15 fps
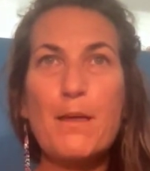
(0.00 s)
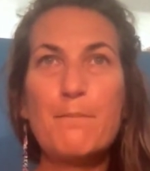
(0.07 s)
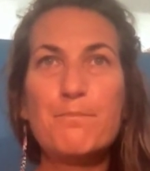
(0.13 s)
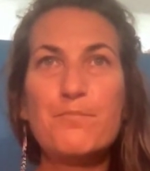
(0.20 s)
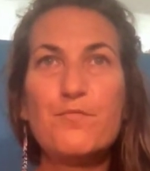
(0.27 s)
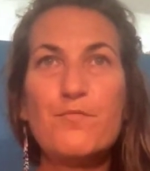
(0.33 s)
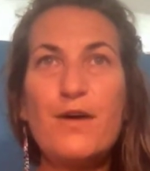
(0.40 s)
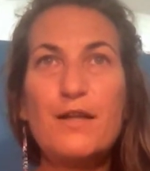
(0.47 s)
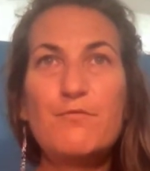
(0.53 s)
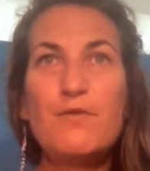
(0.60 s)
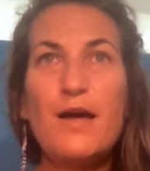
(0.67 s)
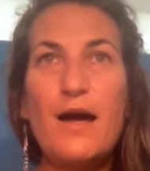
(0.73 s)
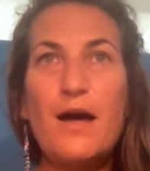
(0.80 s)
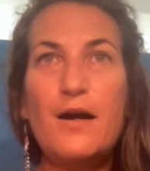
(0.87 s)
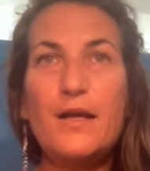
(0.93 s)
when we
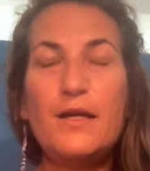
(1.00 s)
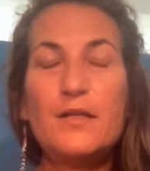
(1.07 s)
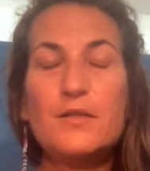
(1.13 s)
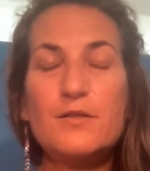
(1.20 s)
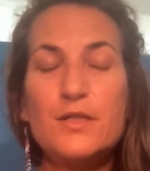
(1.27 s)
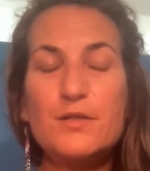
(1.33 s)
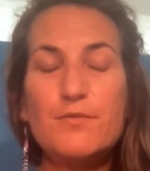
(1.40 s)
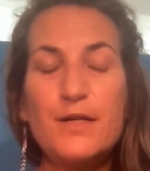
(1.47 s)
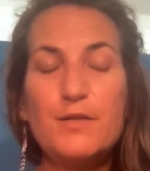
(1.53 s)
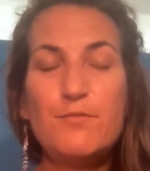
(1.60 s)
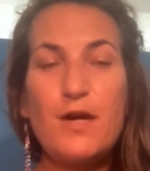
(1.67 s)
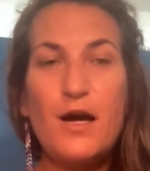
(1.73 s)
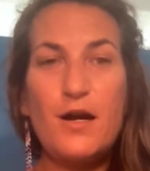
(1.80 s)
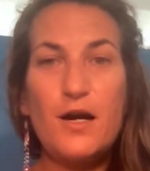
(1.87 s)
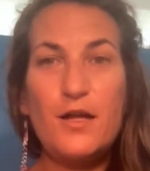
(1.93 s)
are ignorant, when we
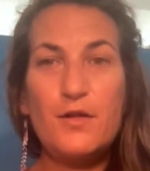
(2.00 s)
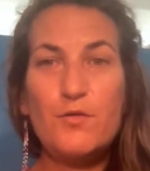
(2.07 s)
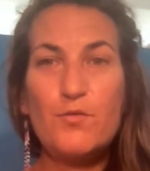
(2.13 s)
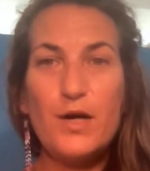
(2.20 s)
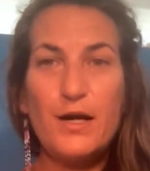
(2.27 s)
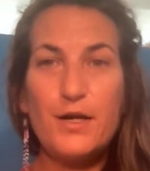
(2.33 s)
are unaware,